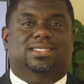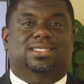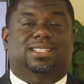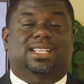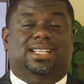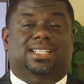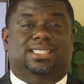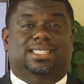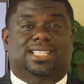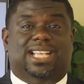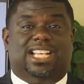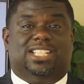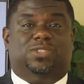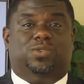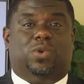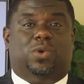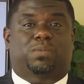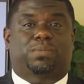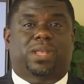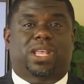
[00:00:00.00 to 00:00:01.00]

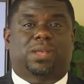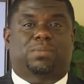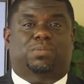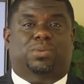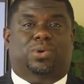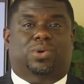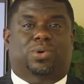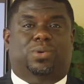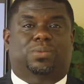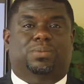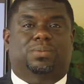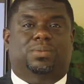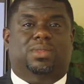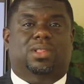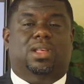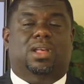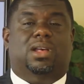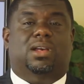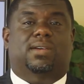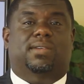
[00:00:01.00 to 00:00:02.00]
Successful people
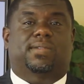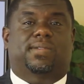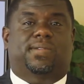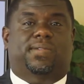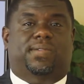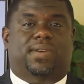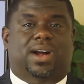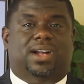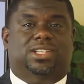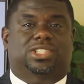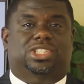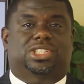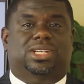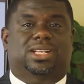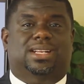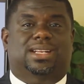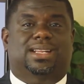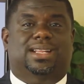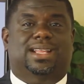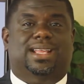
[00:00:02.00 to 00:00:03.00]

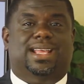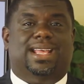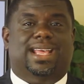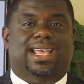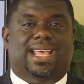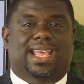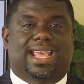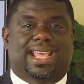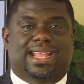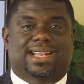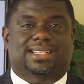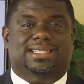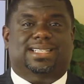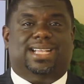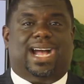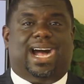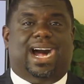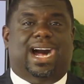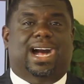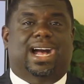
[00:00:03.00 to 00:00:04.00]
function in
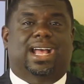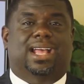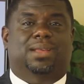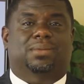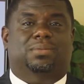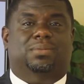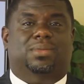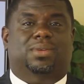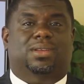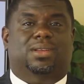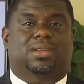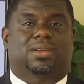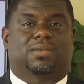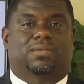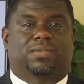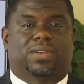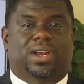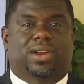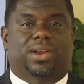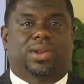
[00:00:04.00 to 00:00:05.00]
time
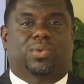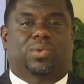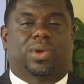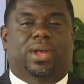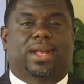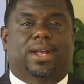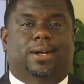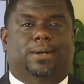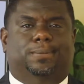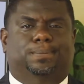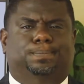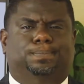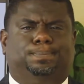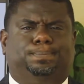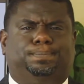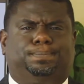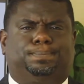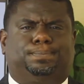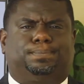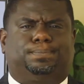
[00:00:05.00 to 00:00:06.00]
very well.
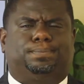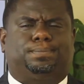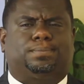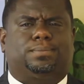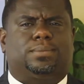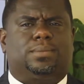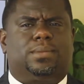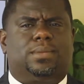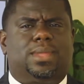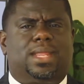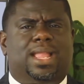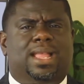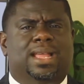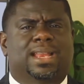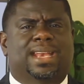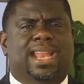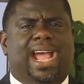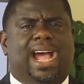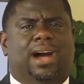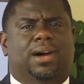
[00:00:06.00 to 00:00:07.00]

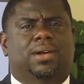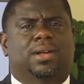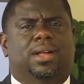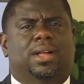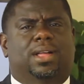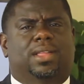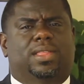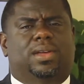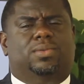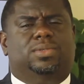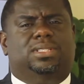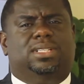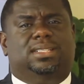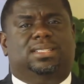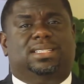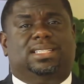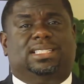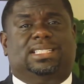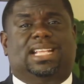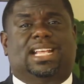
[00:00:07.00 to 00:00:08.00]
Now, there was a
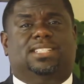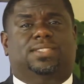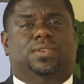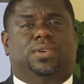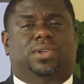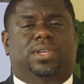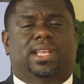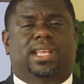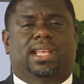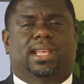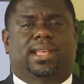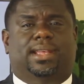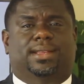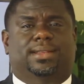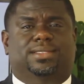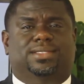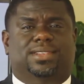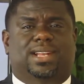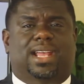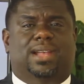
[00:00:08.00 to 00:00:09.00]
successful king.
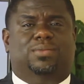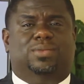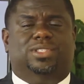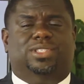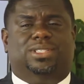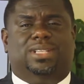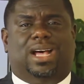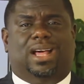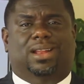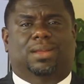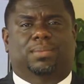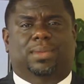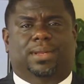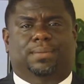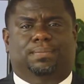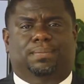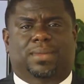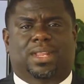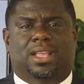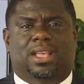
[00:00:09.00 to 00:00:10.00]
His name was
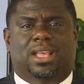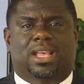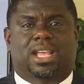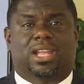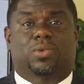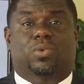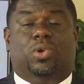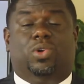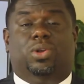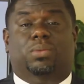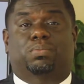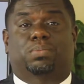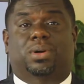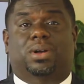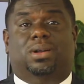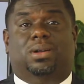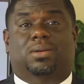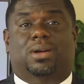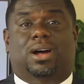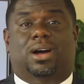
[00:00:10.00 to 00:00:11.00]
Solomon. He wrote a
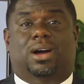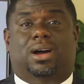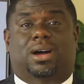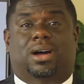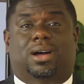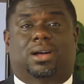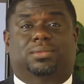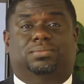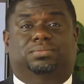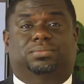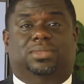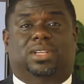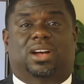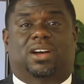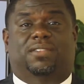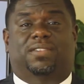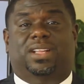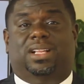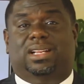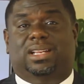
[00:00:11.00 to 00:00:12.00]
book
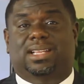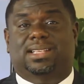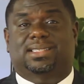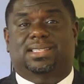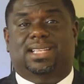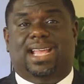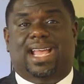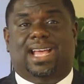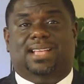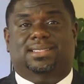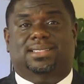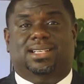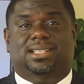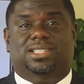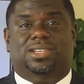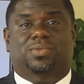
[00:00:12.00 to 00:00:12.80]
of Ecclesiastes.